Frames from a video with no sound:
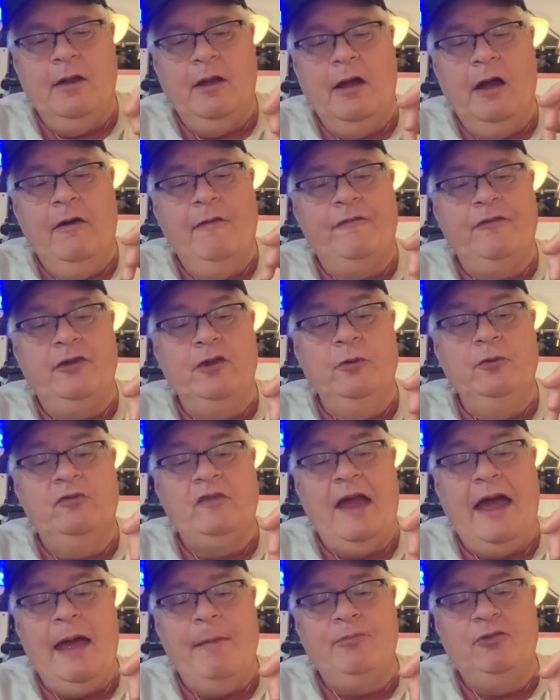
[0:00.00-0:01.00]
a few
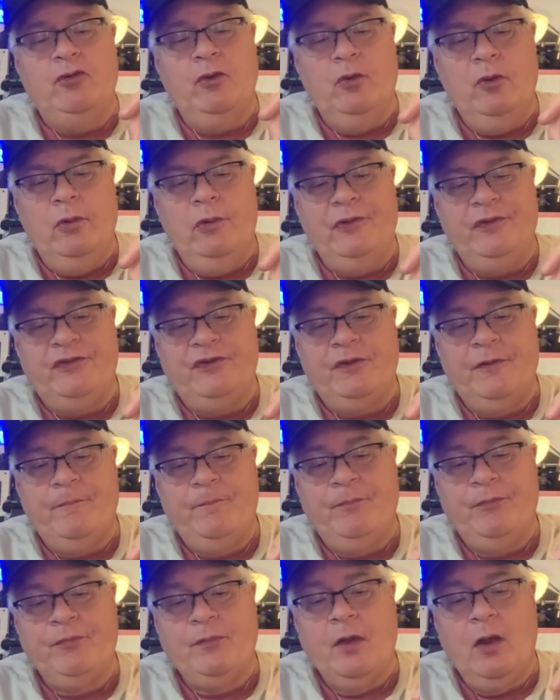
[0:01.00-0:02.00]
dab tools.
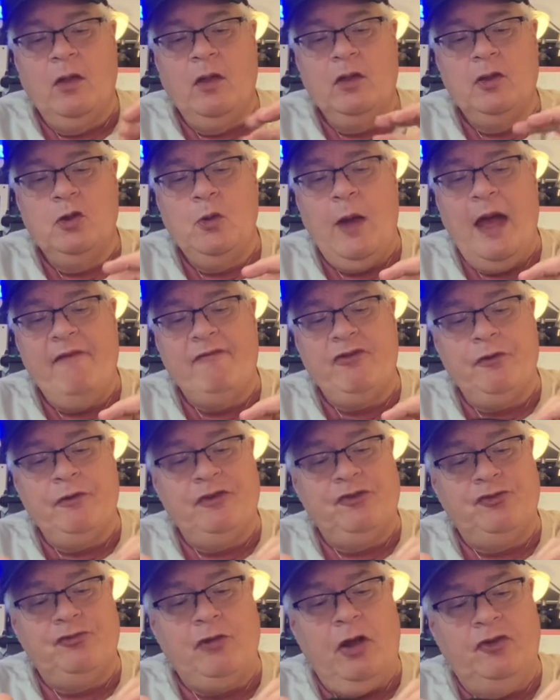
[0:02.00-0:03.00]
You have your
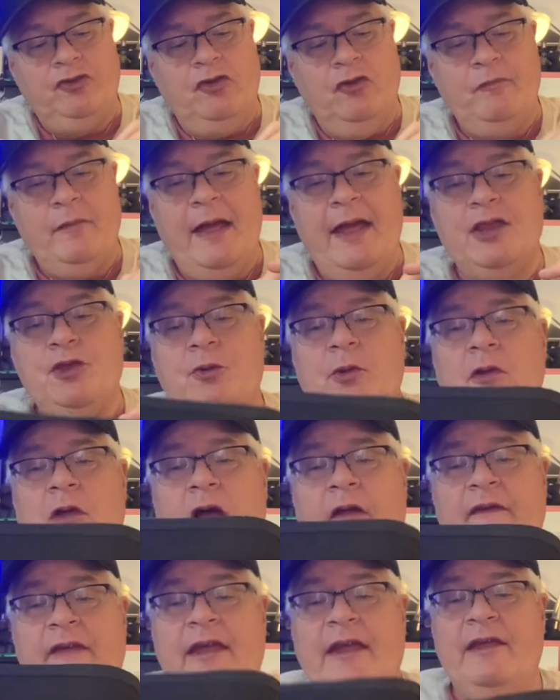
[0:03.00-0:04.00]
instruction manual
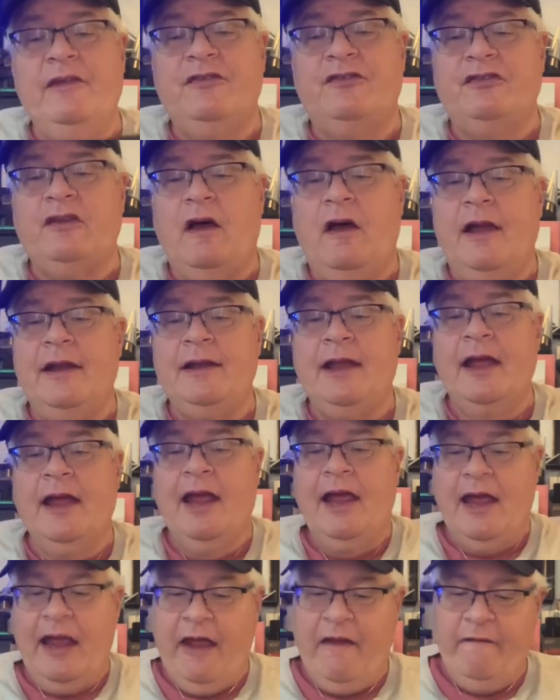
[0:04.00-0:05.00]
on the inside
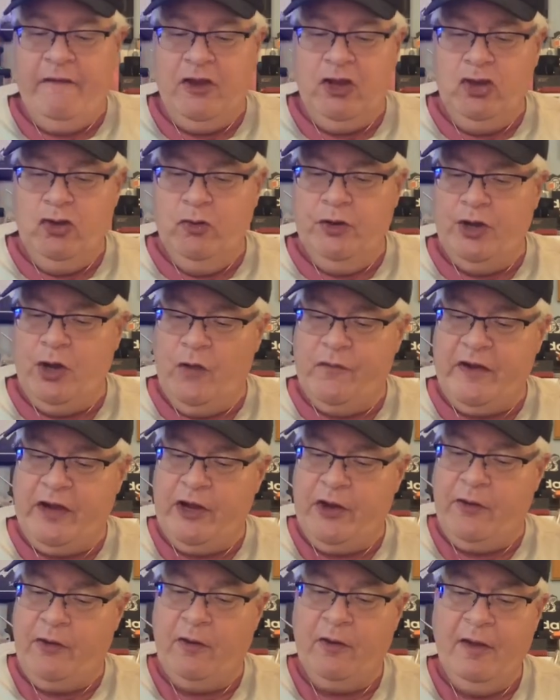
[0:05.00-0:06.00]
and the unit over
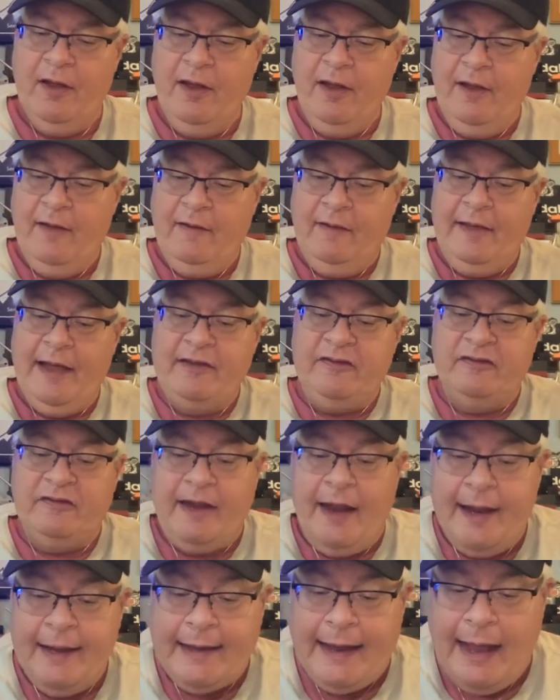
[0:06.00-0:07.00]
here. Let's
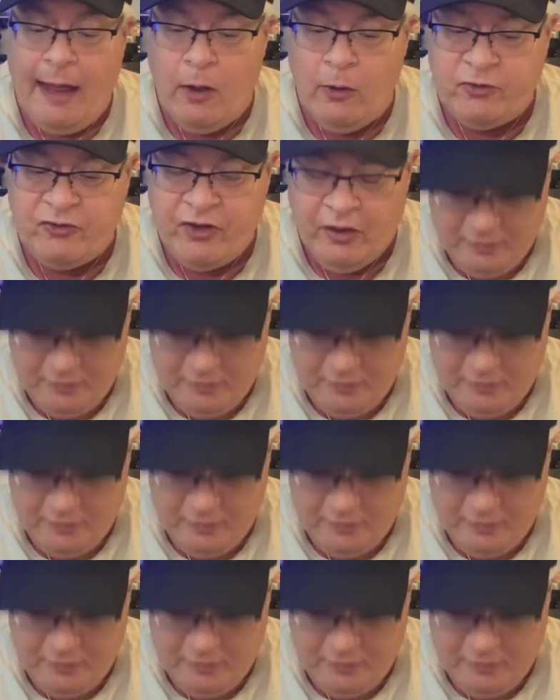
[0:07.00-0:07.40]
take out